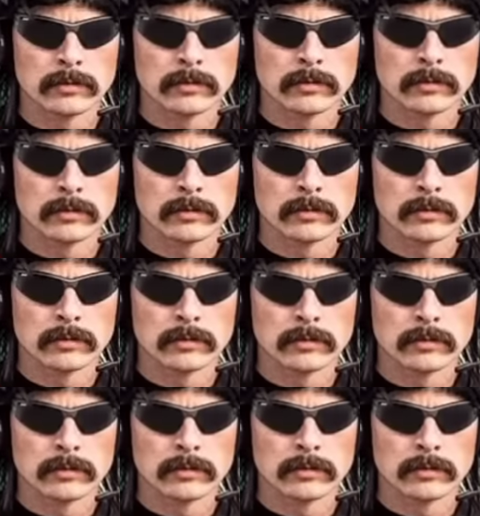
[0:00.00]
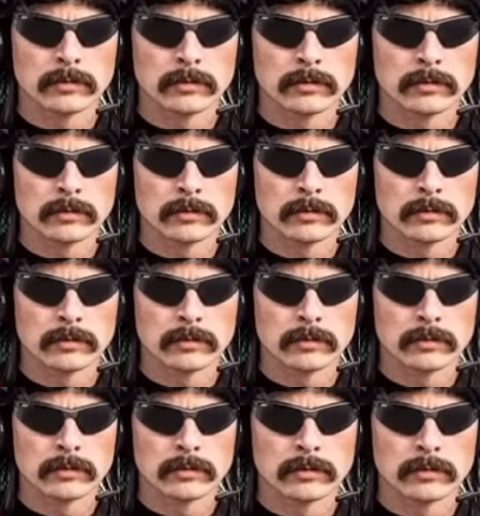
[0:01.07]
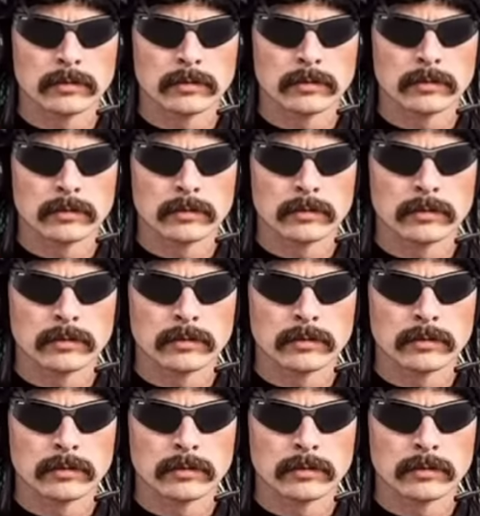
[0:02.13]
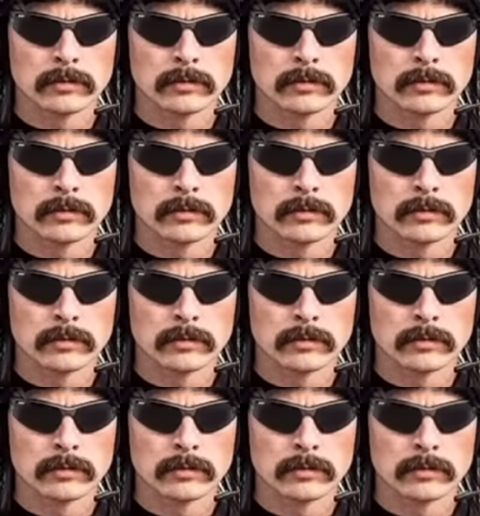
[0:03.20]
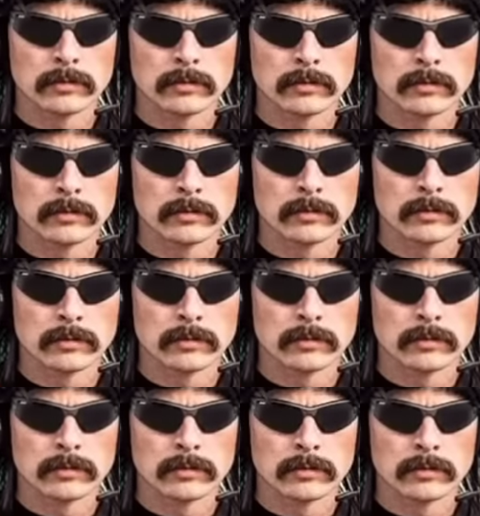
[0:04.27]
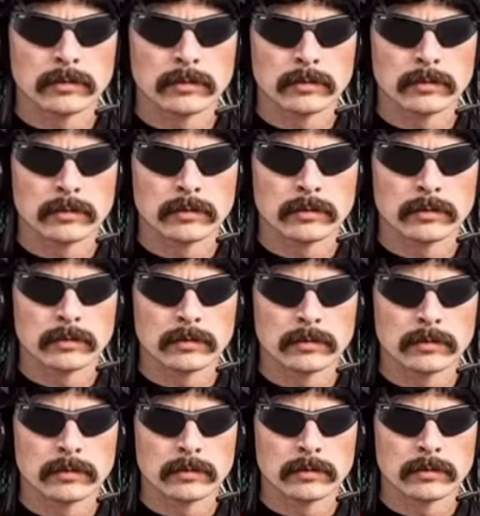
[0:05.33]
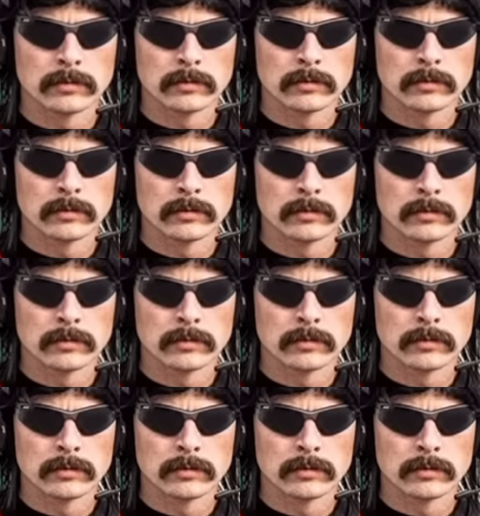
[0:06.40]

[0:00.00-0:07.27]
(not speaking)